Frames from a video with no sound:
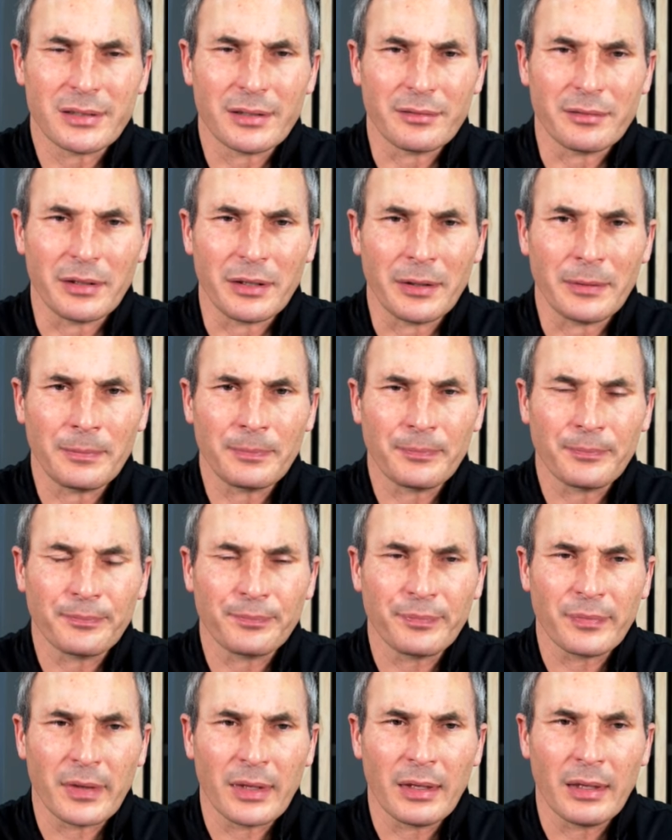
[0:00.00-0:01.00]
to them.
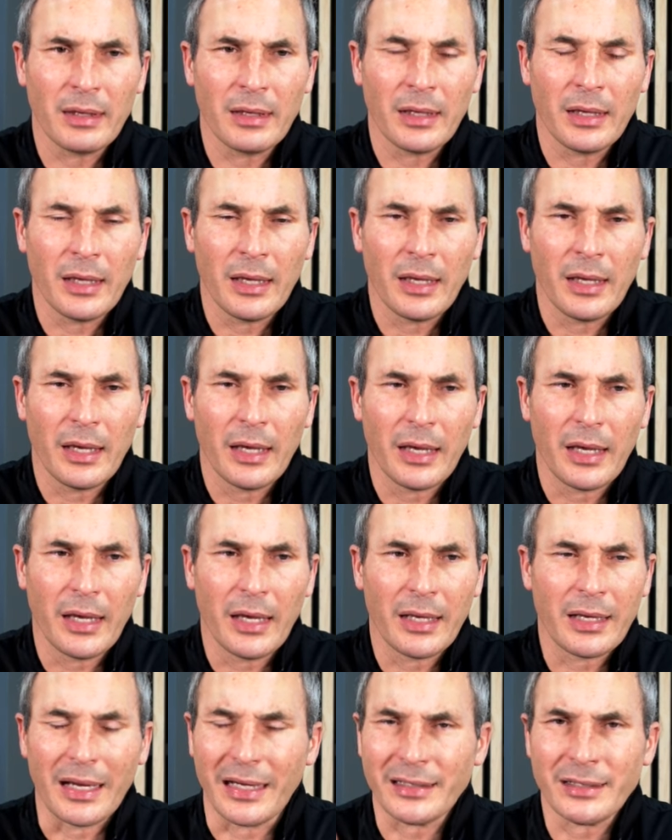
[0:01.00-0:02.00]

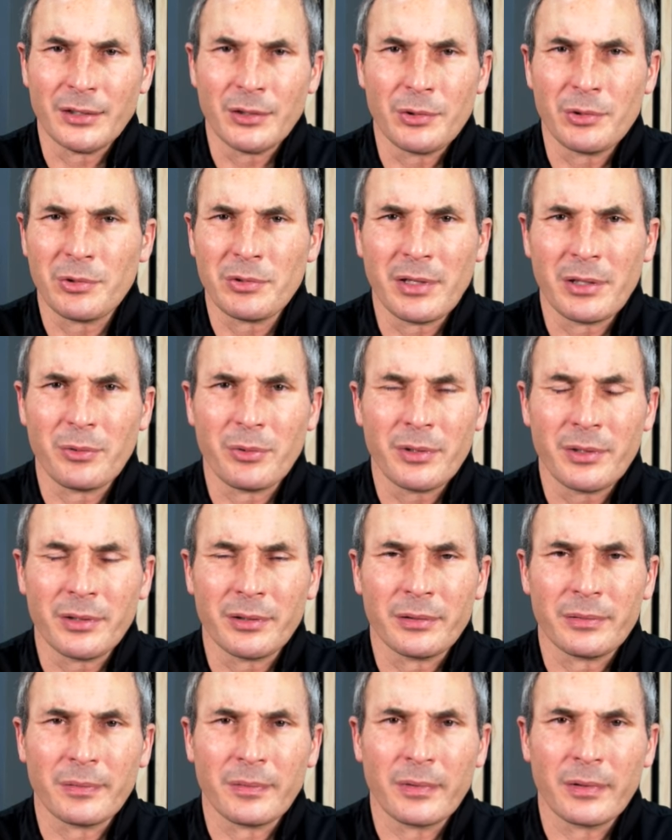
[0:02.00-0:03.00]
And I didn't know who they
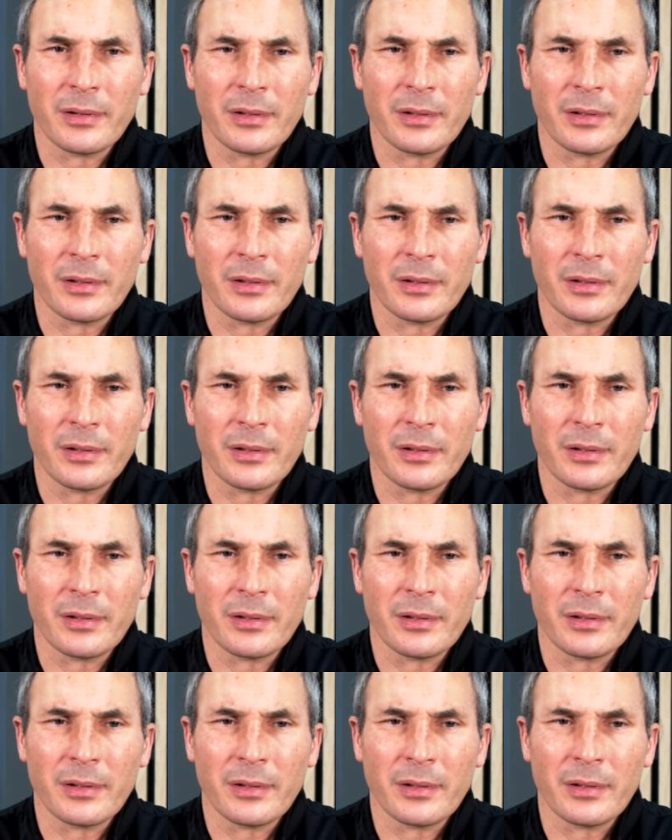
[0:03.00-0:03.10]
were.